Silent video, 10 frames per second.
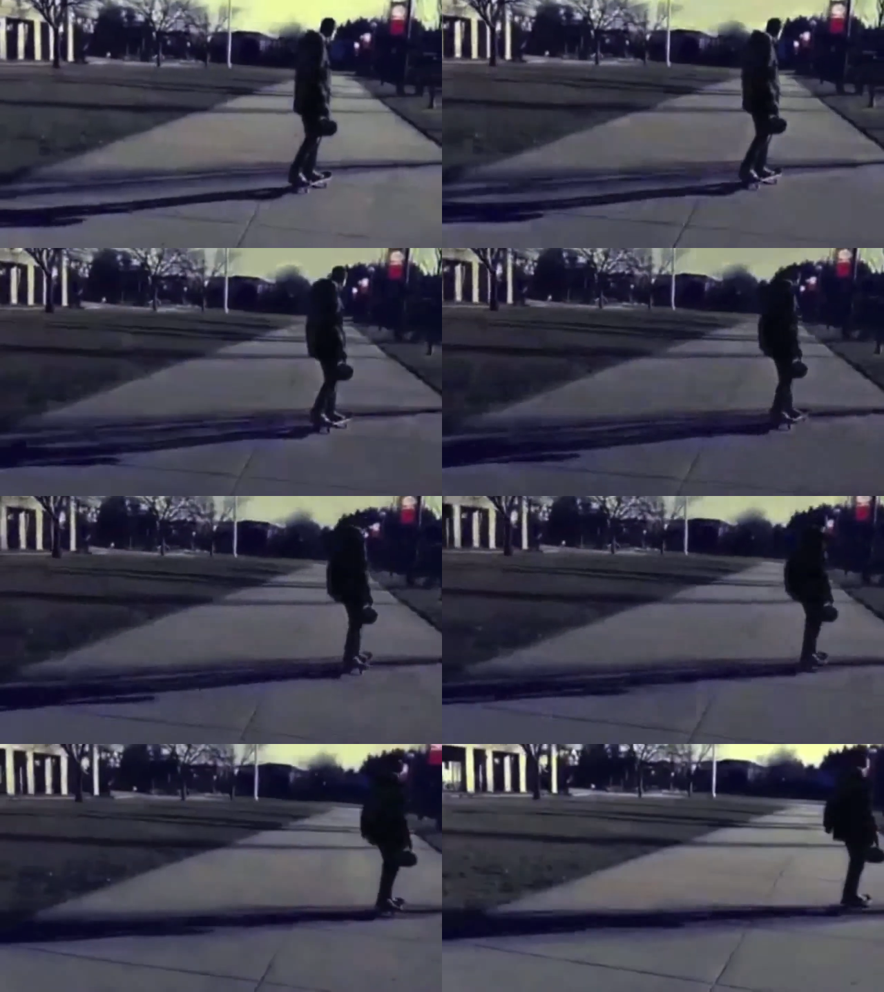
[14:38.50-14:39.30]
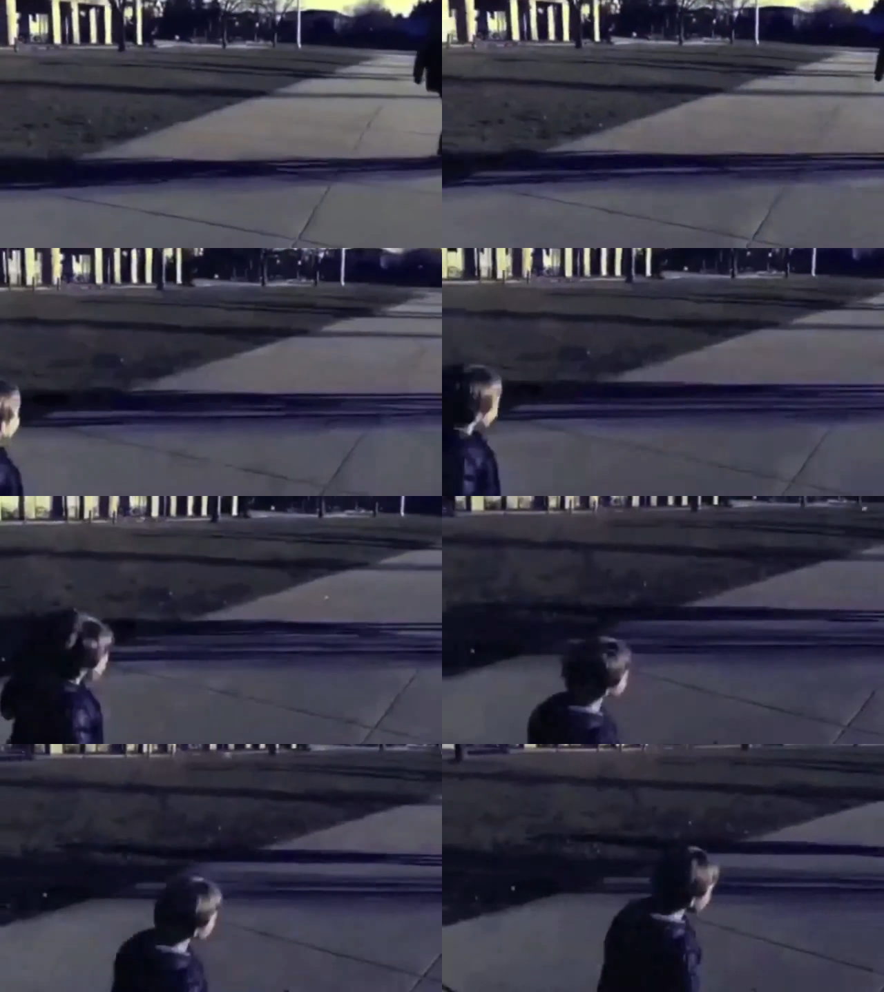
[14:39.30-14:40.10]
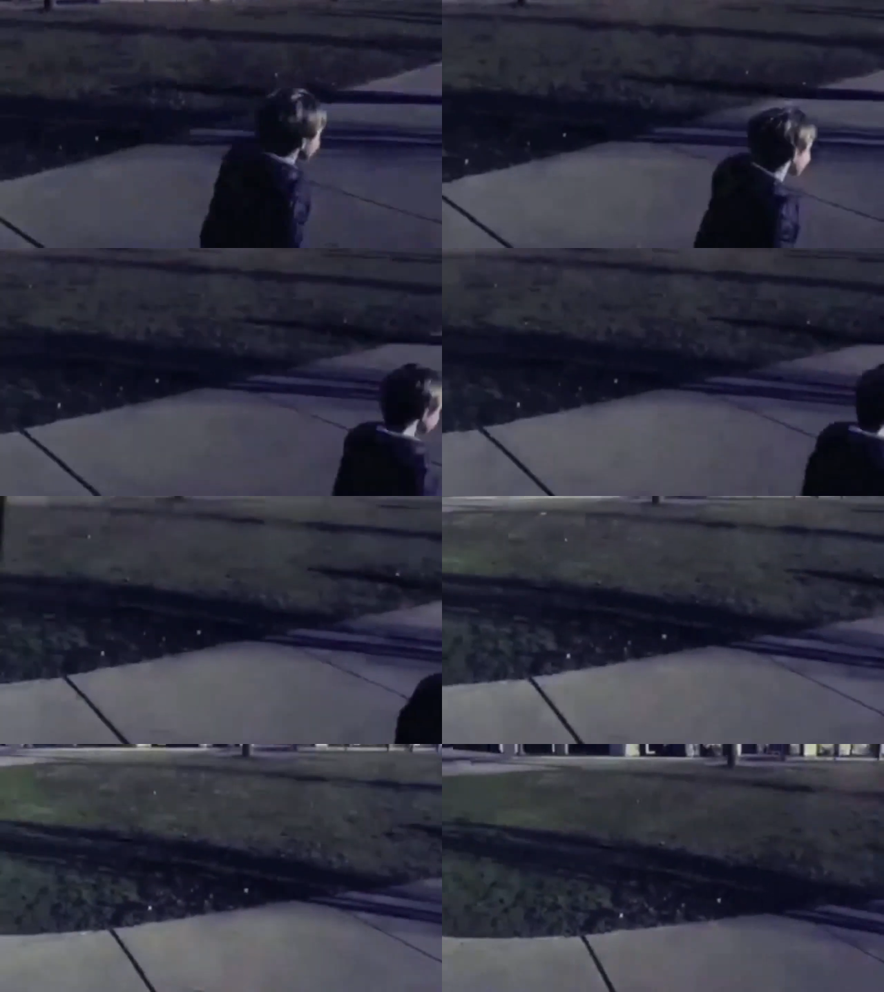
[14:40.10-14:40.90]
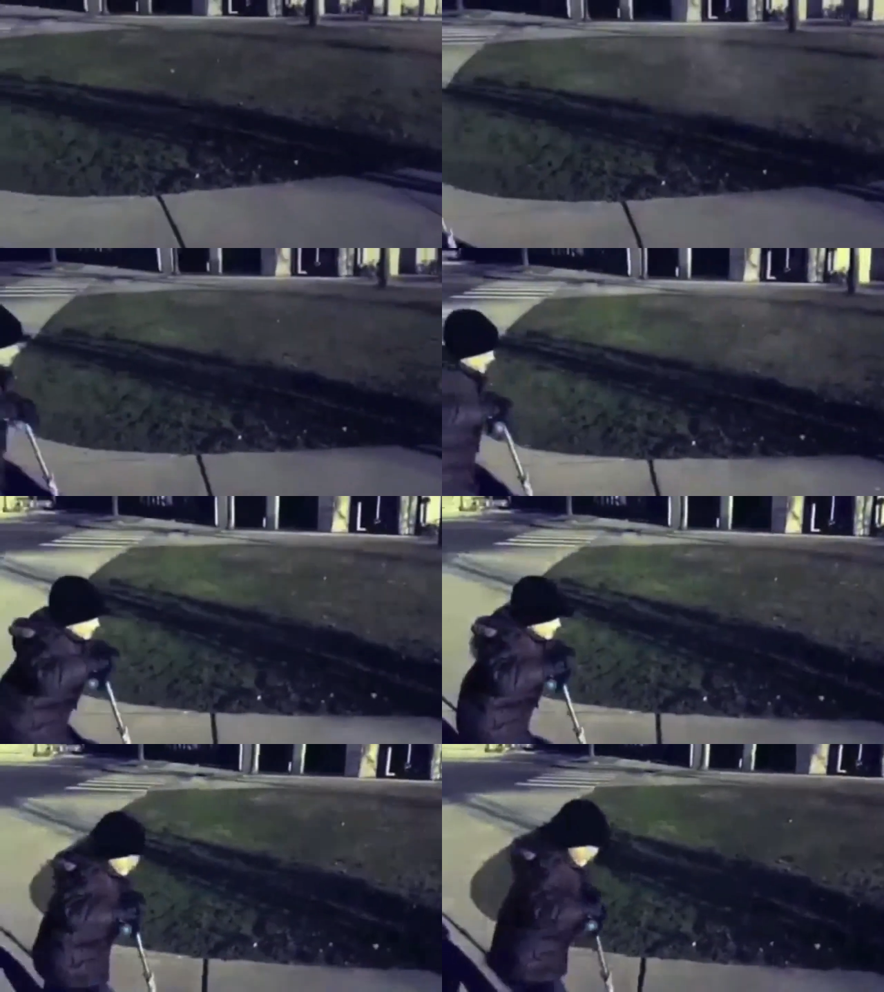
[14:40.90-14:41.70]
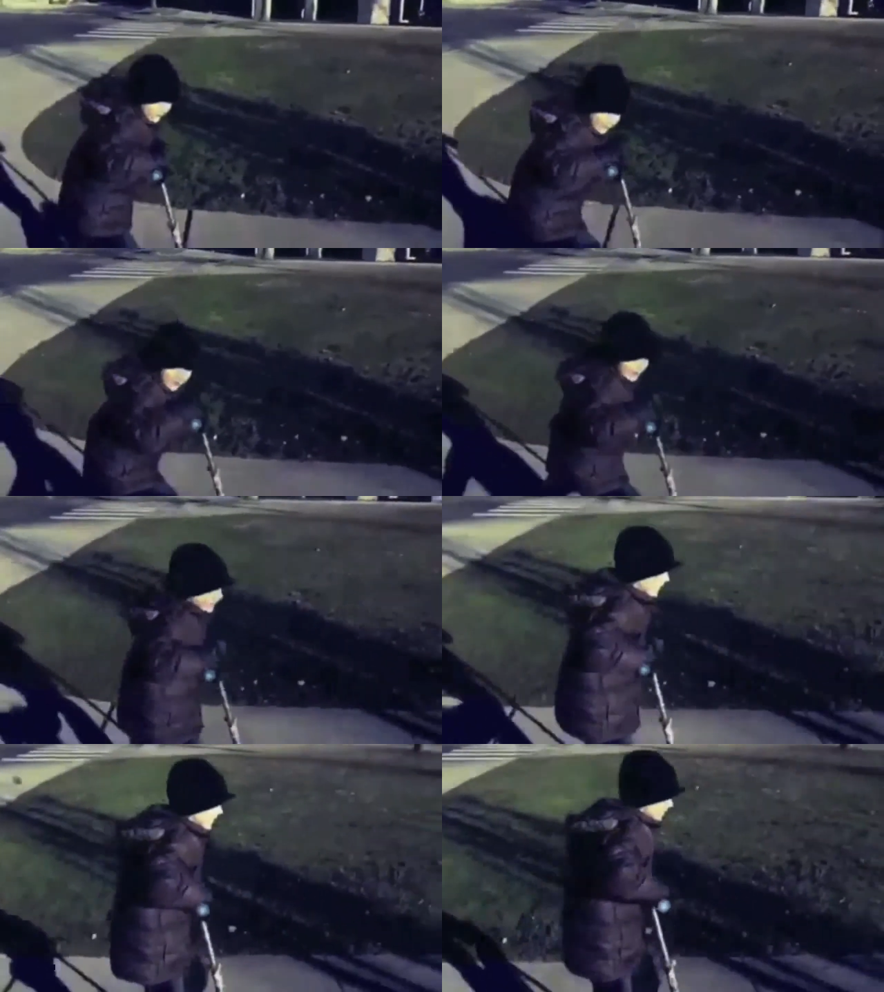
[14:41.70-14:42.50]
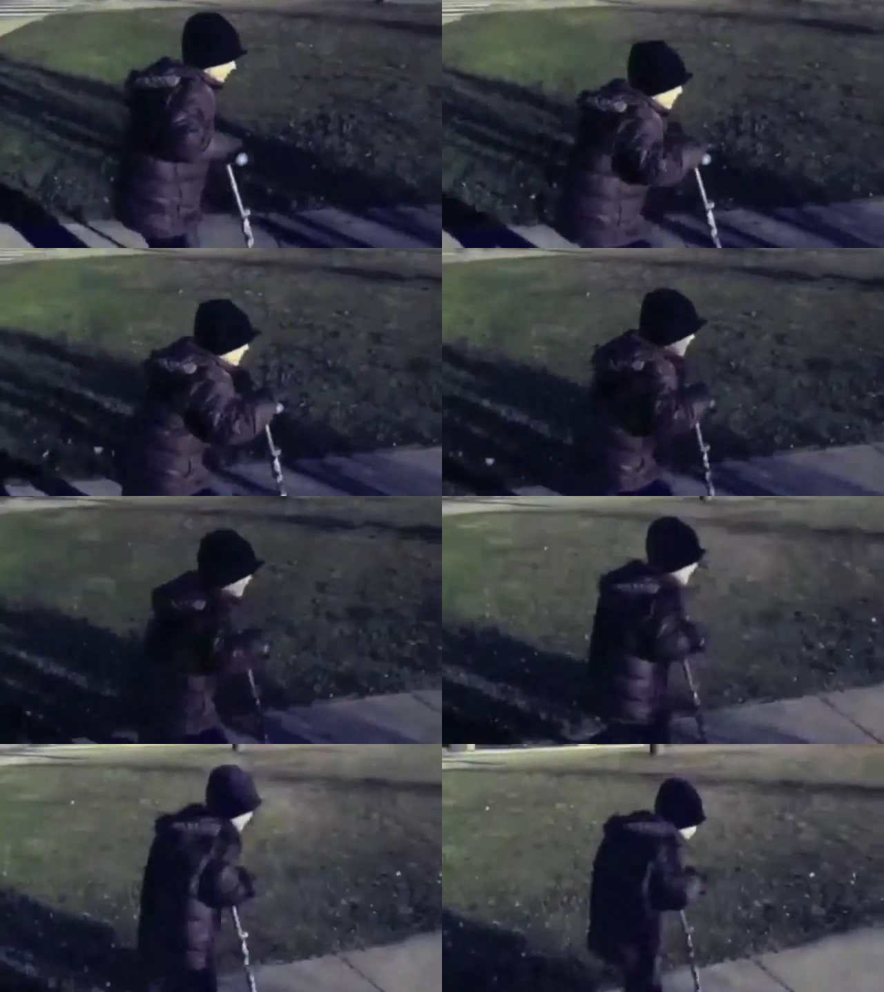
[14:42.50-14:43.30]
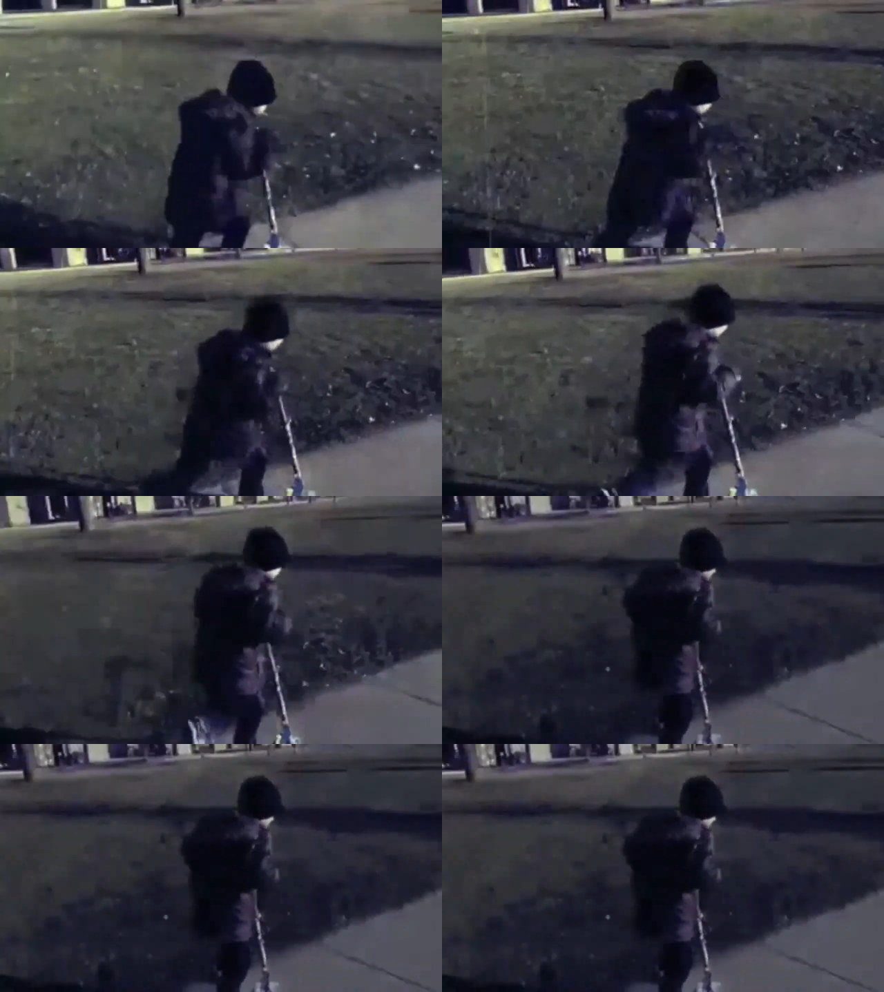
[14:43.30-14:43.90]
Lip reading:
Nobody's mouth can be seen.